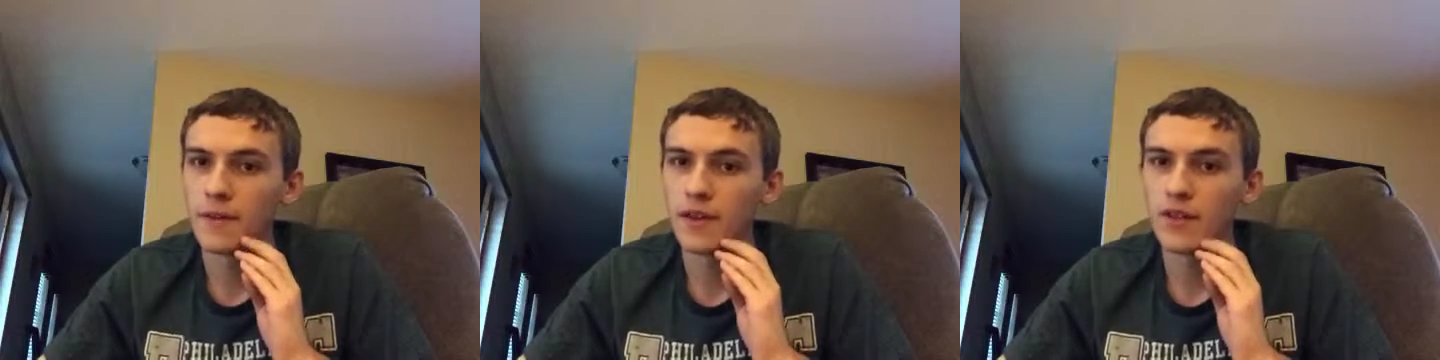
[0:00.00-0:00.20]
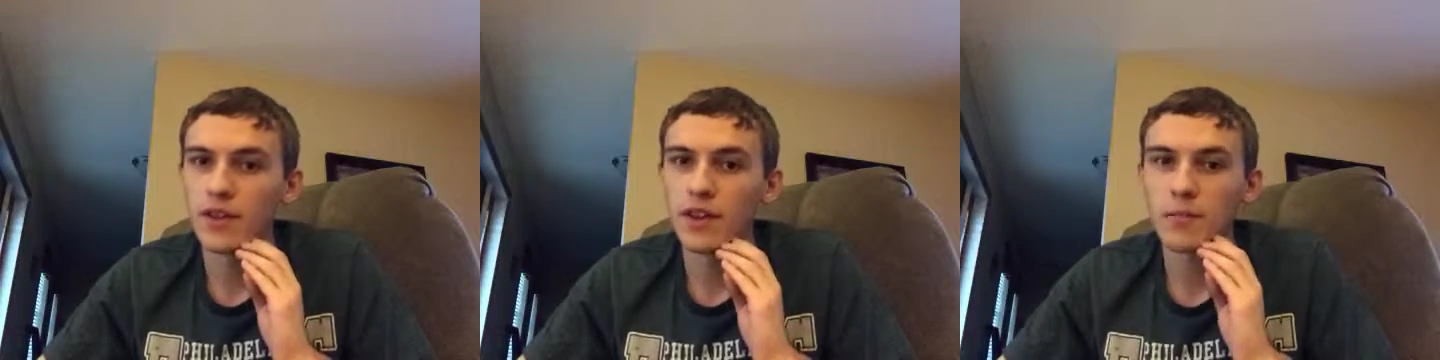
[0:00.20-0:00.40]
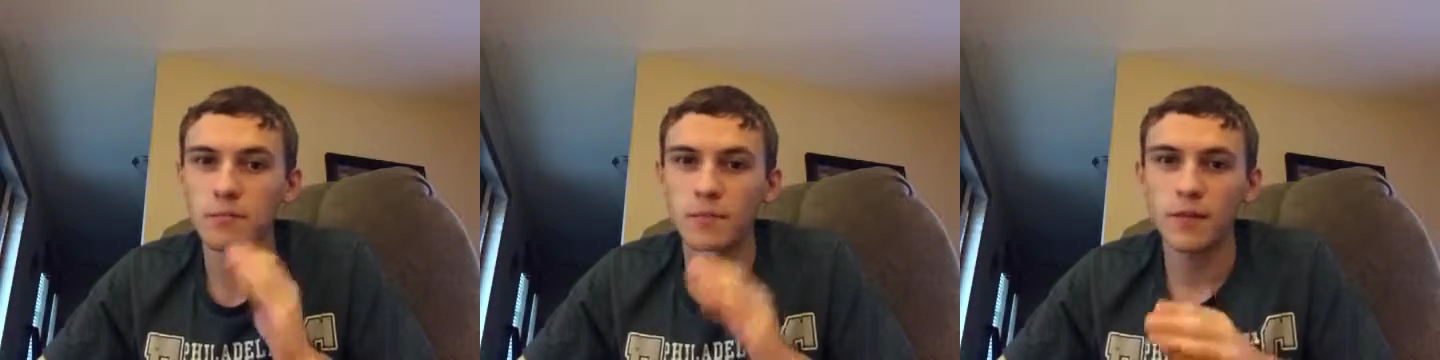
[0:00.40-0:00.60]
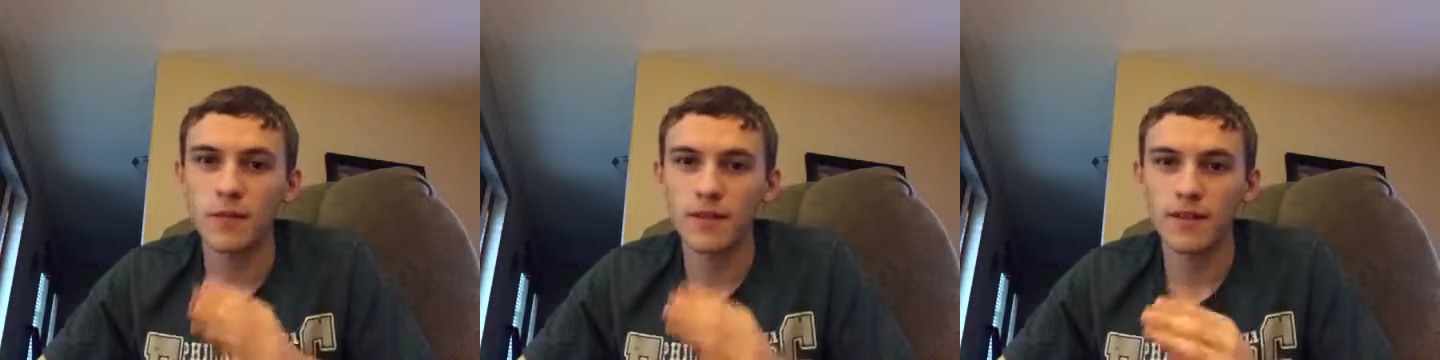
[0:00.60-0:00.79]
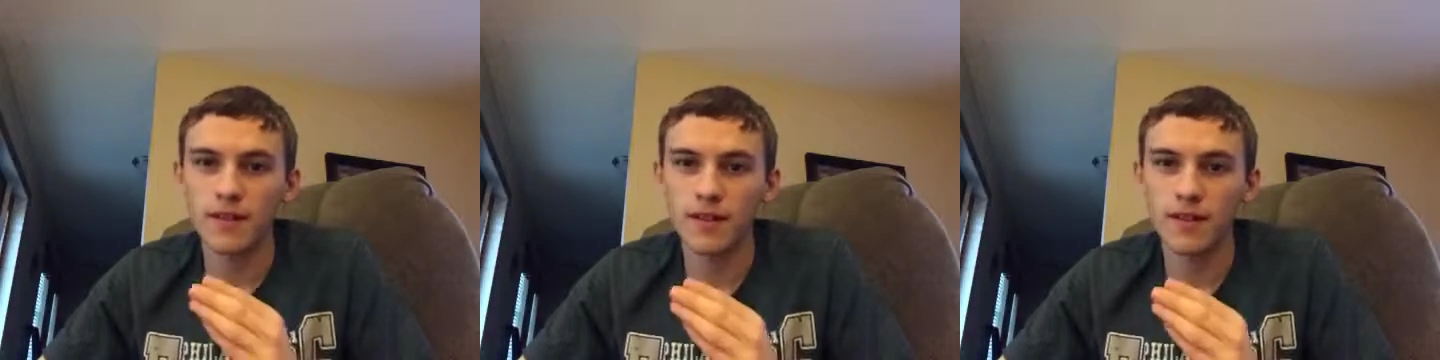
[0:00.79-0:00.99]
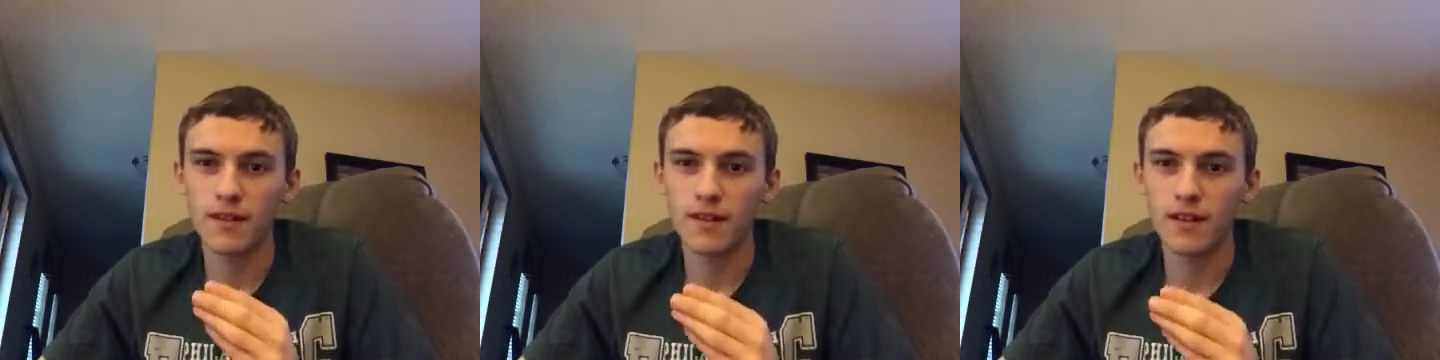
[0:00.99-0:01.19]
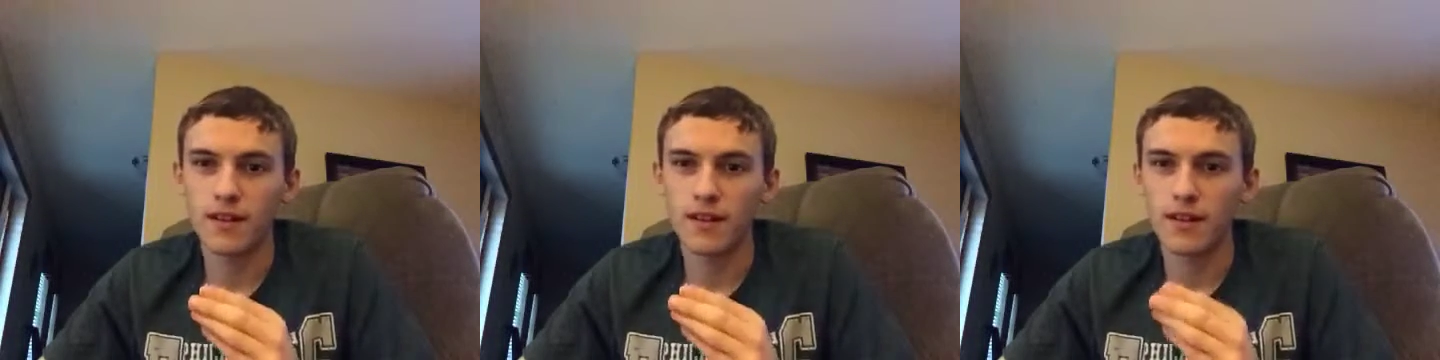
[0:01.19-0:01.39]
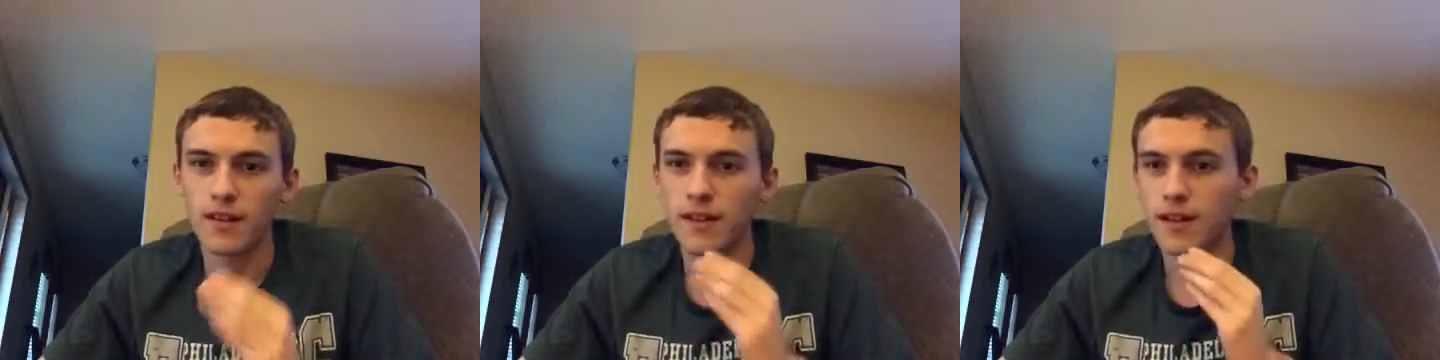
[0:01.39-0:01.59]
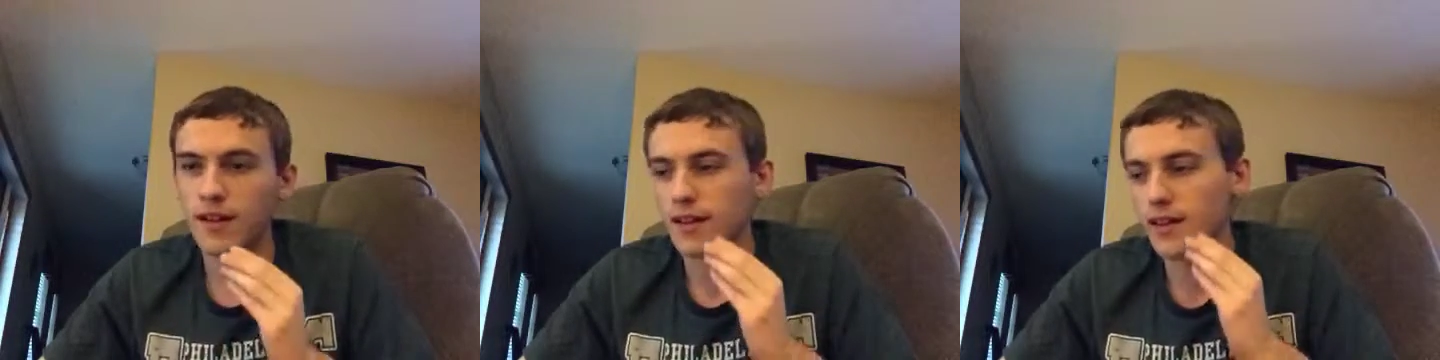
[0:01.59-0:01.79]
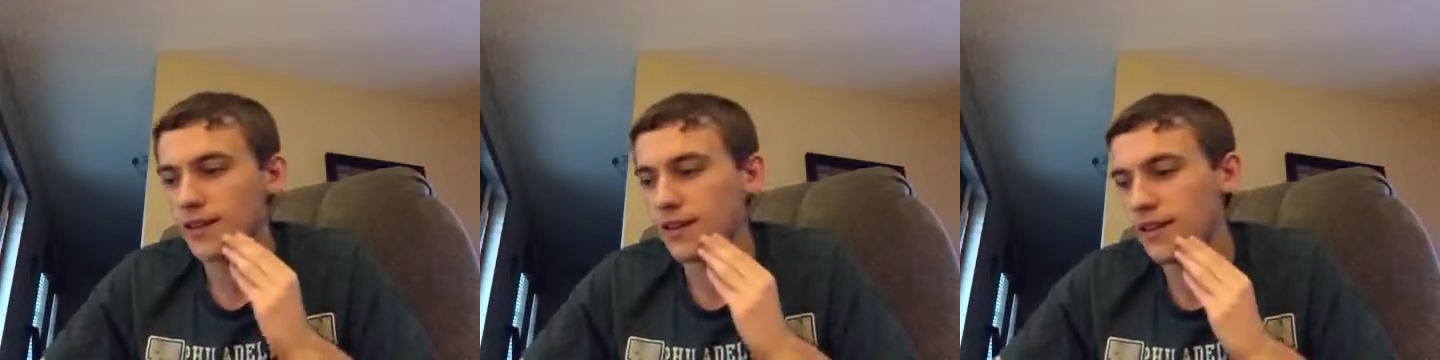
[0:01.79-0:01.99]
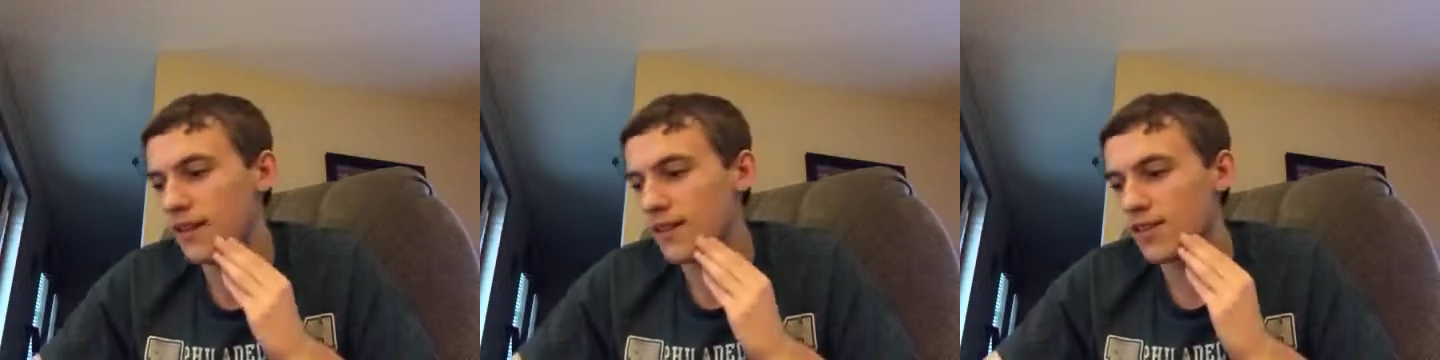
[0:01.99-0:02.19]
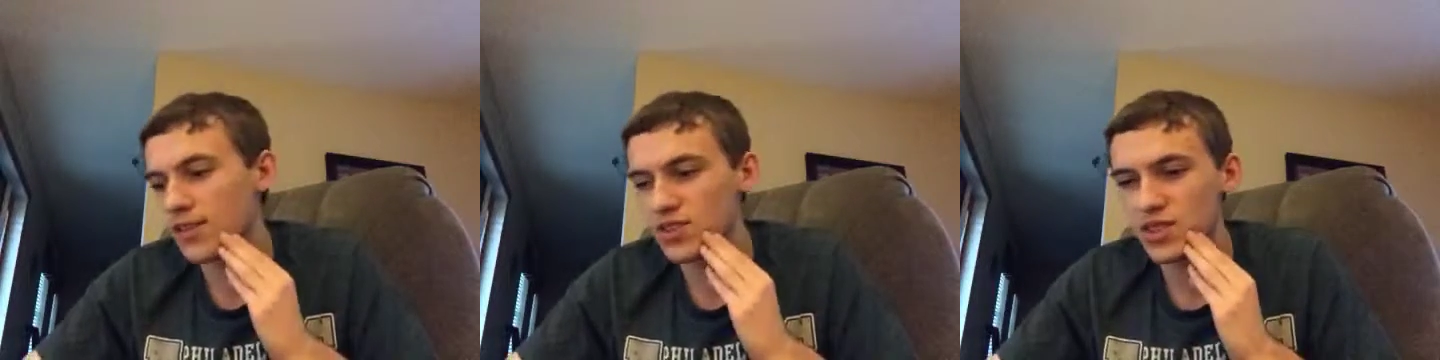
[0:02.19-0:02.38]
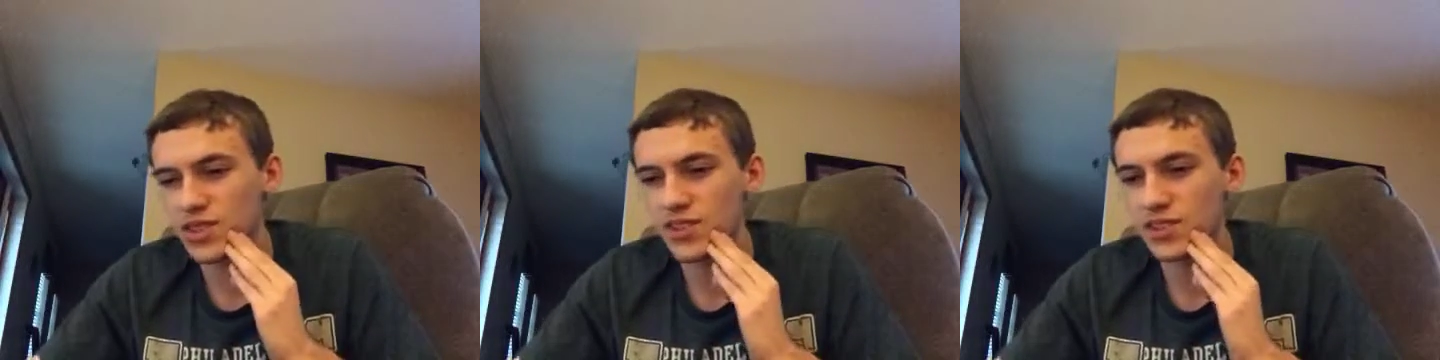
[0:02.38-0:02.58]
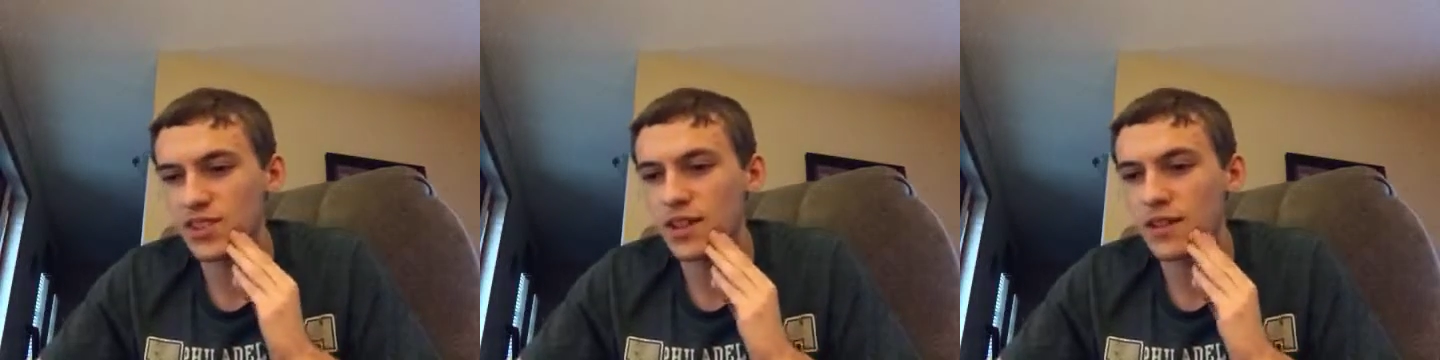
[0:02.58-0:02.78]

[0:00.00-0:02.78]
It's like, It's just,